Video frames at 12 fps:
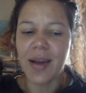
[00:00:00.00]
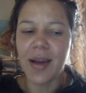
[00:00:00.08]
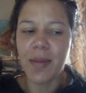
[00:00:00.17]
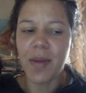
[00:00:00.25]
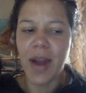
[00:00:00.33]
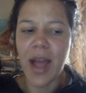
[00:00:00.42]

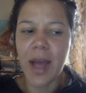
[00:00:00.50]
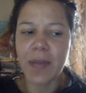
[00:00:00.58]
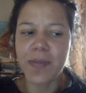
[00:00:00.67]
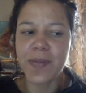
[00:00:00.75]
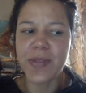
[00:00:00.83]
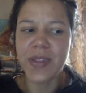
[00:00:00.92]

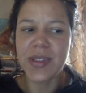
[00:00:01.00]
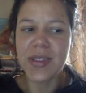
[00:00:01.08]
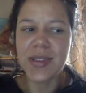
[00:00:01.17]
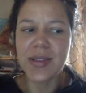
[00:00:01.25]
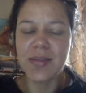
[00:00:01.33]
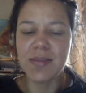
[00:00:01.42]

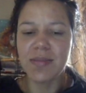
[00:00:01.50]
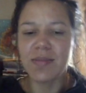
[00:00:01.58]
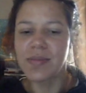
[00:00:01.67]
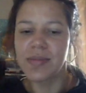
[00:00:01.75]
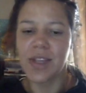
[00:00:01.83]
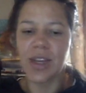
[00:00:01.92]
perhaps,
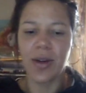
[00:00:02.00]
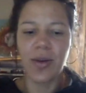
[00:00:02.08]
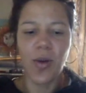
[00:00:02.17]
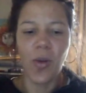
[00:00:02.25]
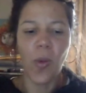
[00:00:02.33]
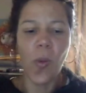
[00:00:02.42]

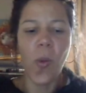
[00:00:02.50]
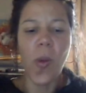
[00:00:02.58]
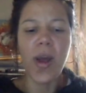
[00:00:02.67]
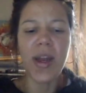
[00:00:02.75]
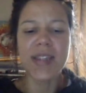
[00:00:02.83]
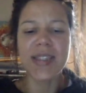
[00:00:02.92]

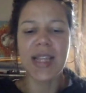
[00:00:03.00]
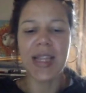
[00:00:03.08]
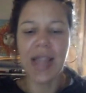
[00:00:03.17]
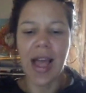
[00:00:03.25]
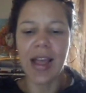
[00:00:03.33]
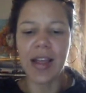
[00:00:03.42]
what is it
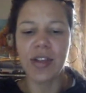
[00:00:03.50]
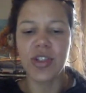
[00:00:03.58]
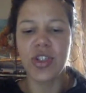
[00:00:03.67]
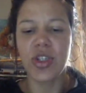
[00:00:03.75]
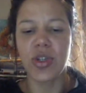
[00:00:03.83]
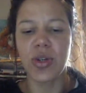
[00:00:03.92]
like
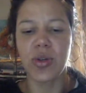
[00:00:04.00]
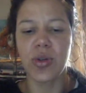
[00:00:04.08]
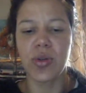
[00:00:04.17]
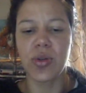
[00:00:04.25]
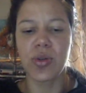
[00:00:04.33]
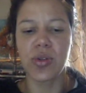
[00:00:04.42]

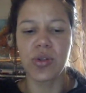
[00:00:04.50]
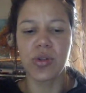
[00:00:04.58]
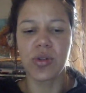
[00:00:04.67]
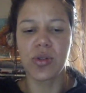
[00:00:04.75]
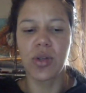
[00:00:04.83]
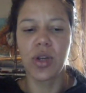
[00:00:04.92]
to
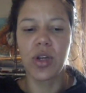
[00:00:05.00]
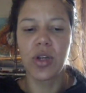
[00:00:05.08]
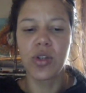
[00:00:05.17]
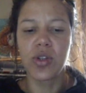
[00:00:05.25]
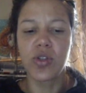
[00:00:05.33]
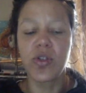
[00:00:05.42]

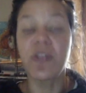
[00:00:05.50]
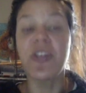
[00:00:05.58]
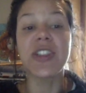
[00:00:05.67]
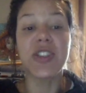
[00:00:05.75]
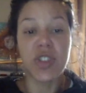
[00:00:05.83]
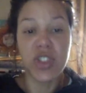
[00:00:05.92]

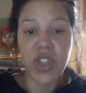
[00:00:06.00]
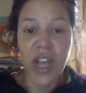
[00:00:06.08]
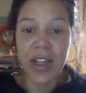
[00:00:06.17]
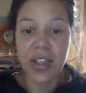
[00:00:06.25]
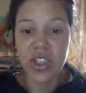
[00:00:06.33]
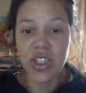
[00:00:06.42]
face those
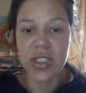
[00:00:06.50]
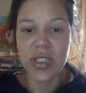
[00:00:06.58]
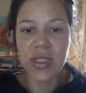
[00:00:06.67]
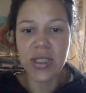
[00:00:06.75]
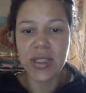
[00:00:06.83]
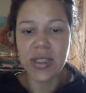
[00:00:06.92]

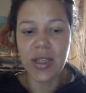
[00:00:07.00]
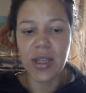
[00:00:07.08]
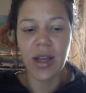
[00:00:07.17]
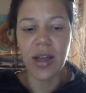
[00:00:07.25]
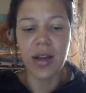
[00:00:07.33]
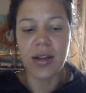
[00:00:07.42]
challenges
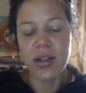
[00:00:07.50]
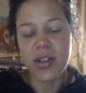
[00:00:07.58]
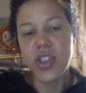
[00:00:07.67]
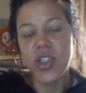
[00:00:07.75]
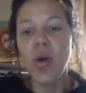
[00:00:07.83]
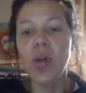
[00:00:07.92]

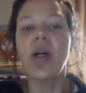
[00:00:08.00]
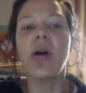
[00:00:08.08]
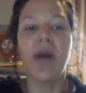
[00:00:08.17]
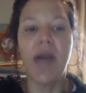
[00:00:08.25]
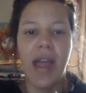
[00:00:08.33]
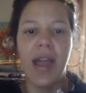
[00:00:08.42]

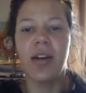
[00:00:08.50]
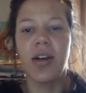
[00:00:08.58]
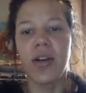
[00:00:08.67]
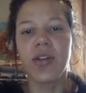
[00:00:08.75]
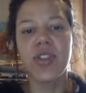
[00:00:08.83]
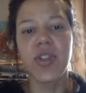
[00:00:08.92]
solo, and
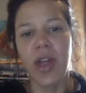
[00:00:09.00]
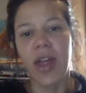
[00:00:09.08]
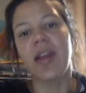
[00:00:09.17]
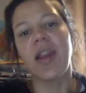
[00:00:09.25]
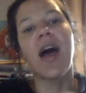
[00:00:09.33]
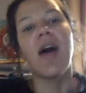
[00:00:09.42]
also
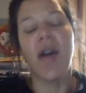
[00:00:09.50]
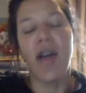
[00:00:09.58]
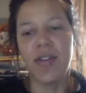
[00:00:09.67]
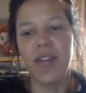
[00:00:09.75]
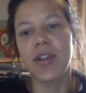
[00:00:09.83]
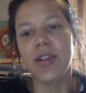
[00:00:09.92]
now
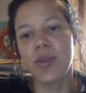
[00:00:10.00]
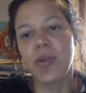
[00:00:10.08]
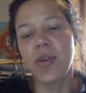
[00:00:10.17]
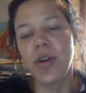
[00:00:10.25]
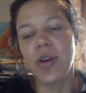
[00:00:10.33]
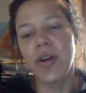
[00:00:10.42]
having the
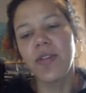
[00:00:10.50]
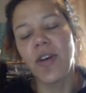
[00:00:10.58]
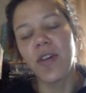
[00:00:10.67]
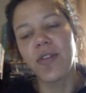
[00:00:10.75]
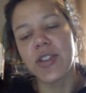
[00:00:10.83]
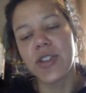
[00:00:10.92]
support
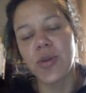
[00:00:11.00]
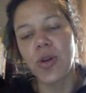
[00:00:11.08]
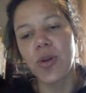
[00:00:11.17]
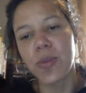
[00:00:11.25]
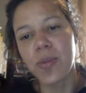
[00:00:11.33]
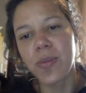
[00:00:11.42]
of this group?